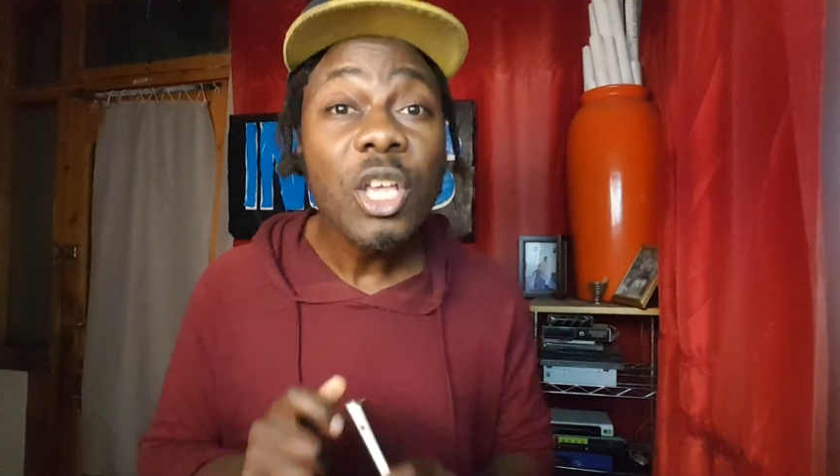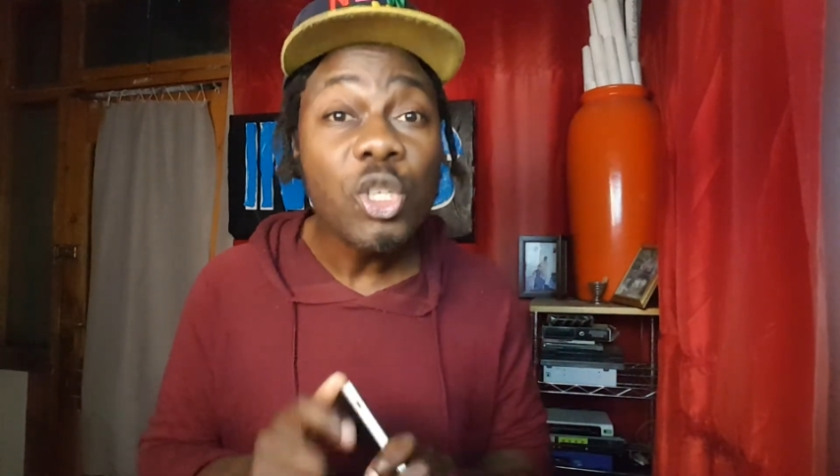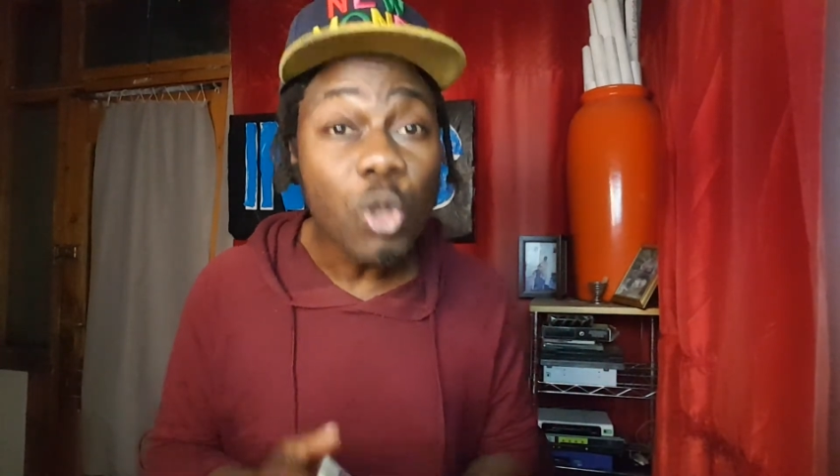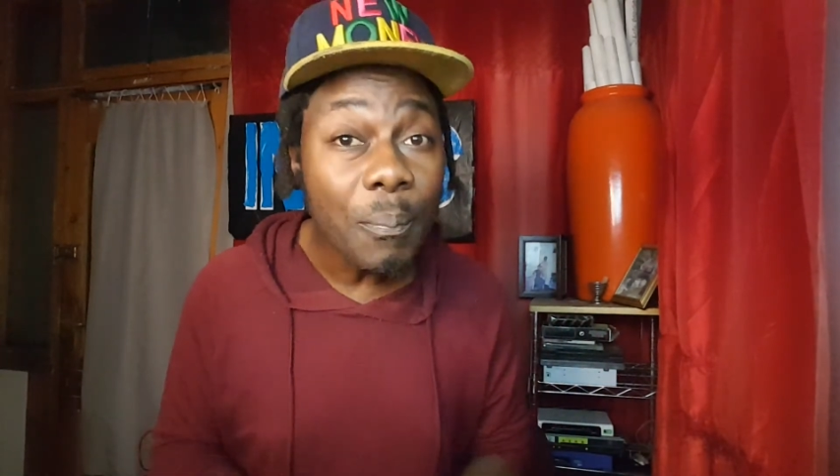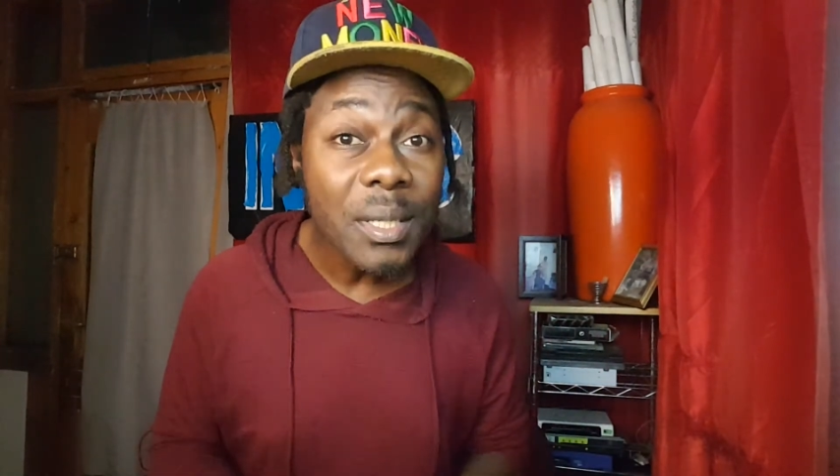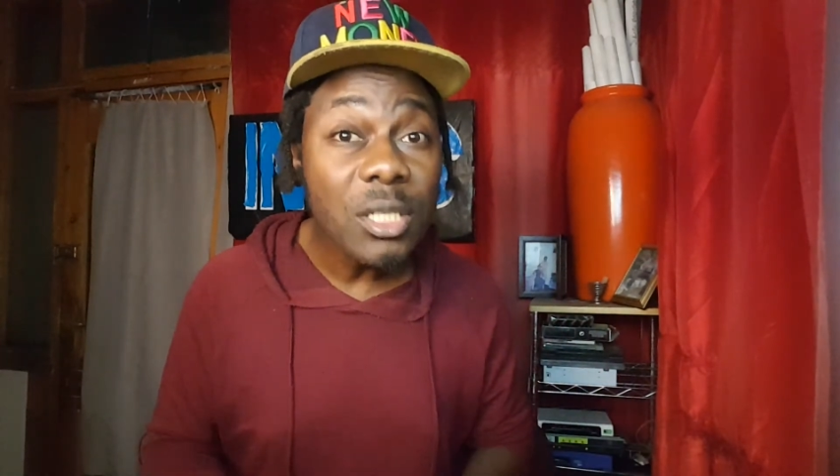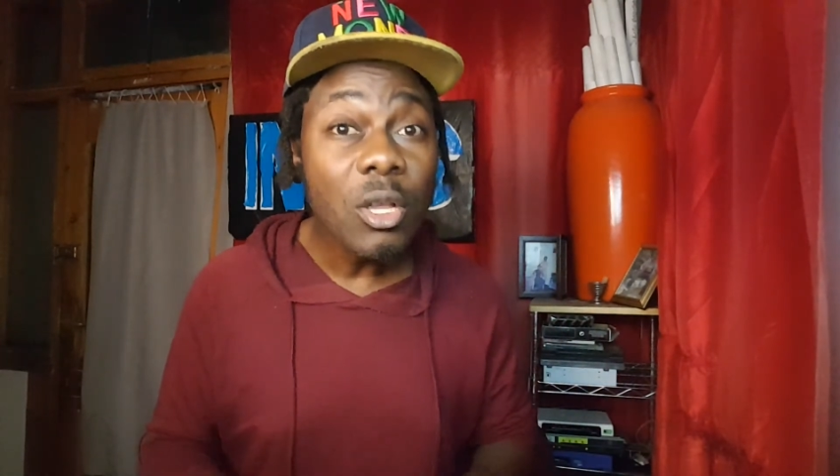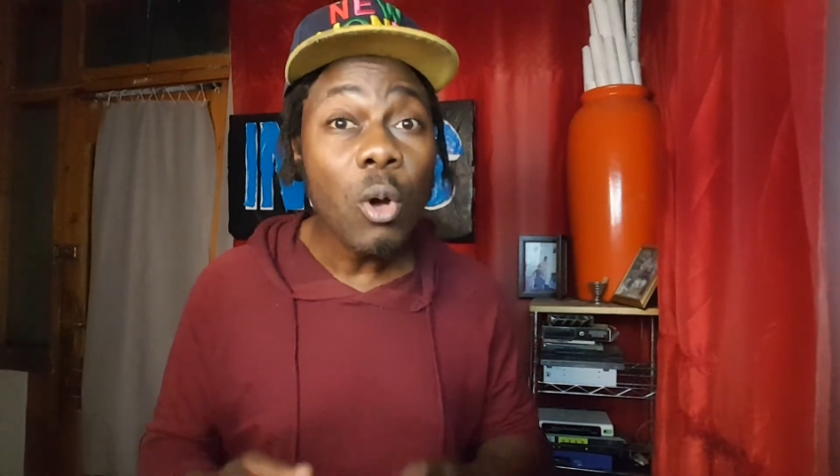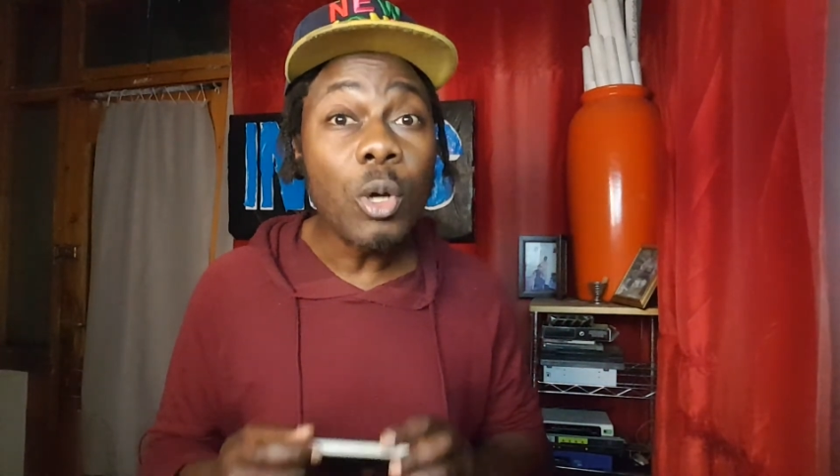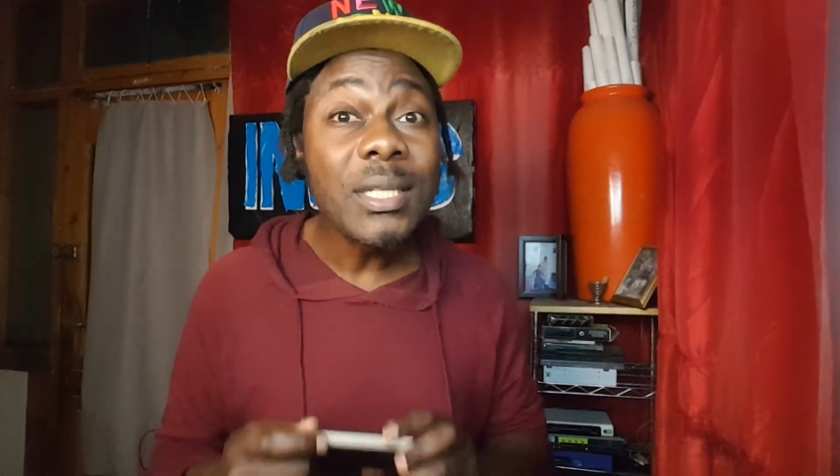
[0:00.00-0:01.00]
soapies
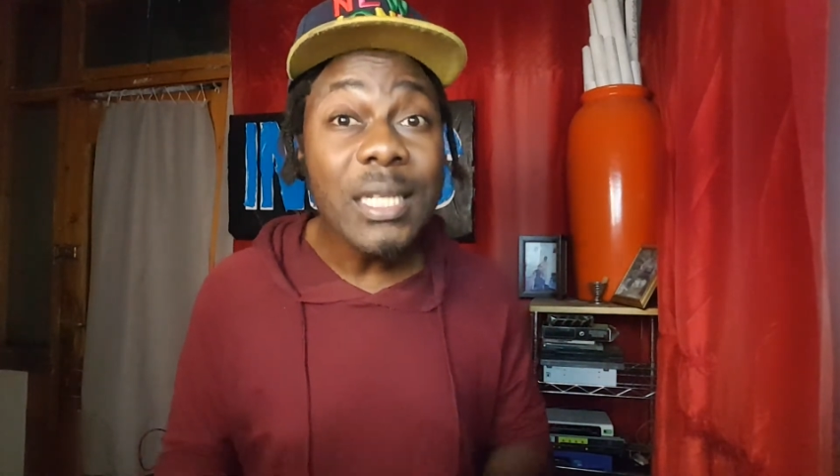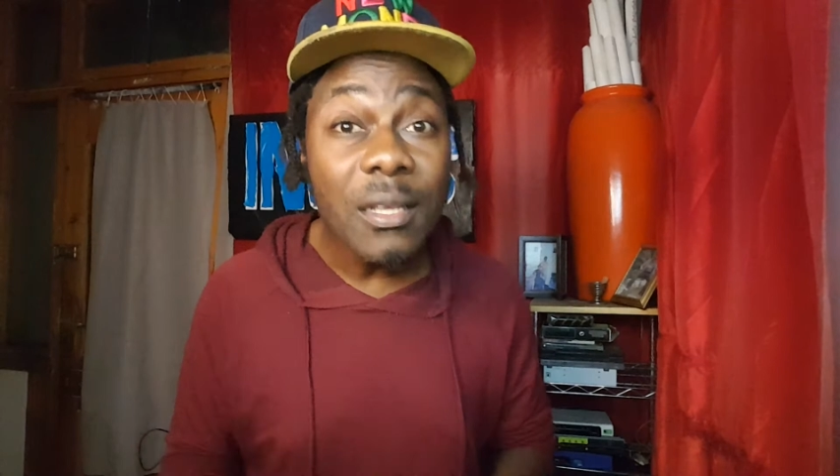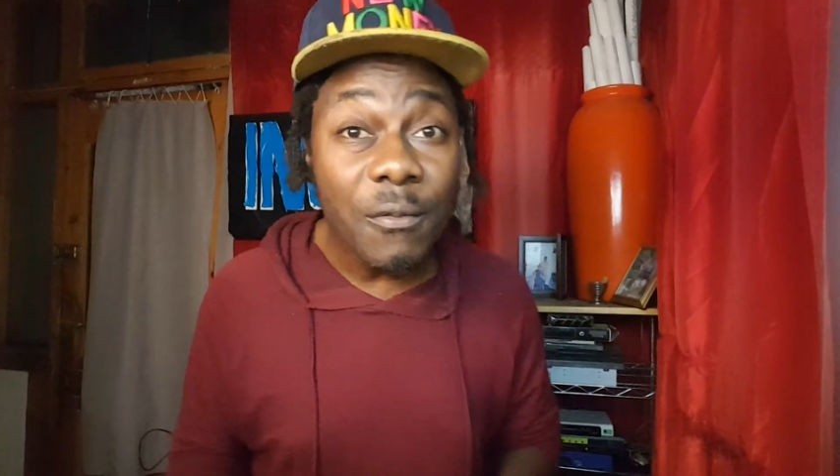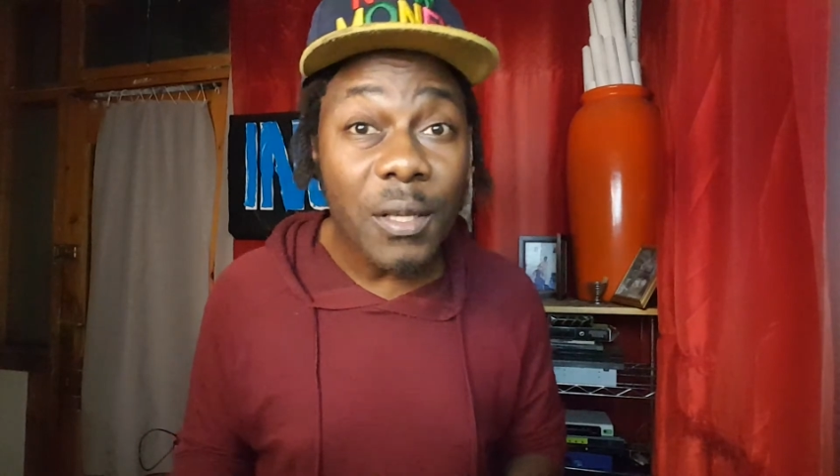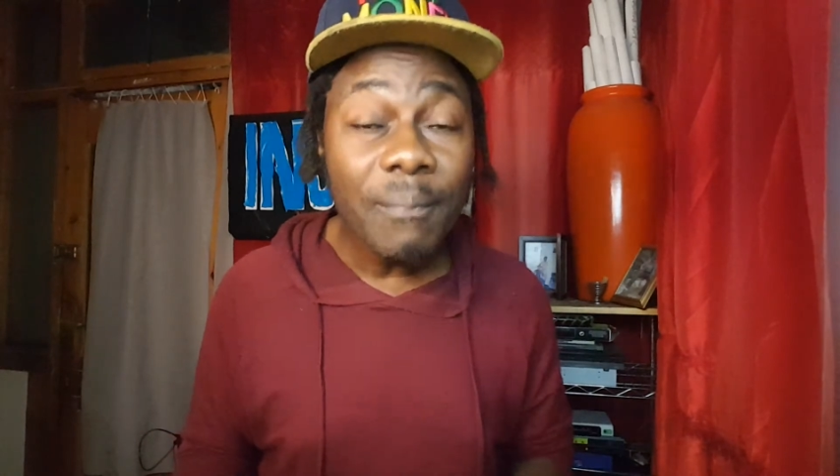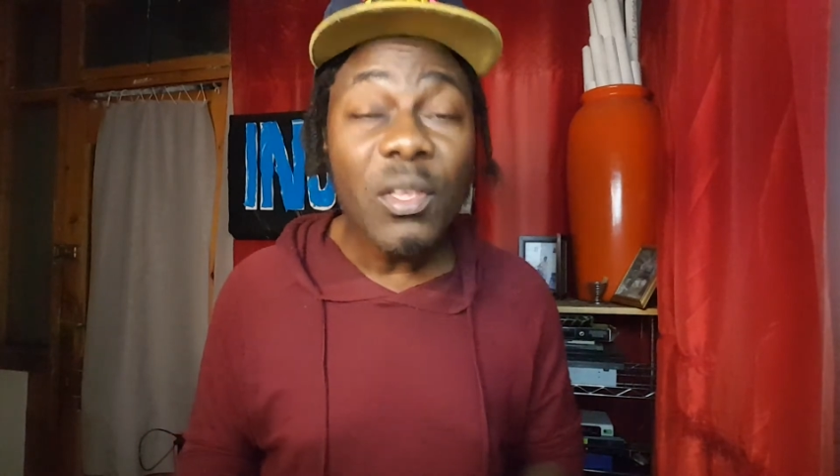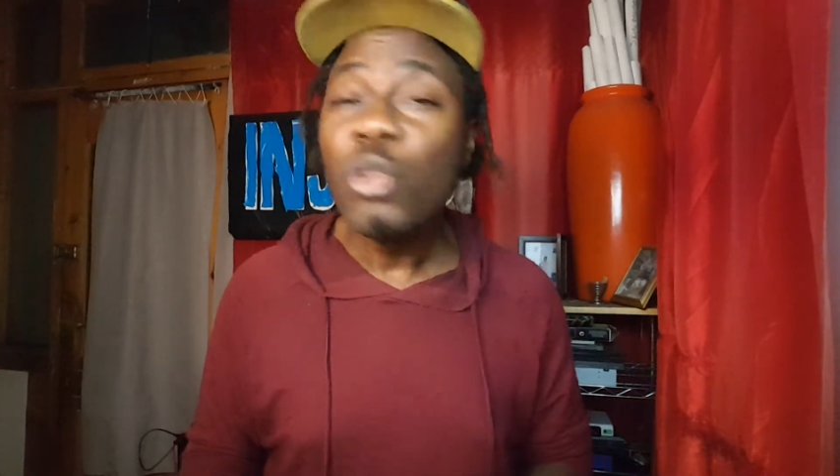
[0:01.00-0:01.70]
on TV,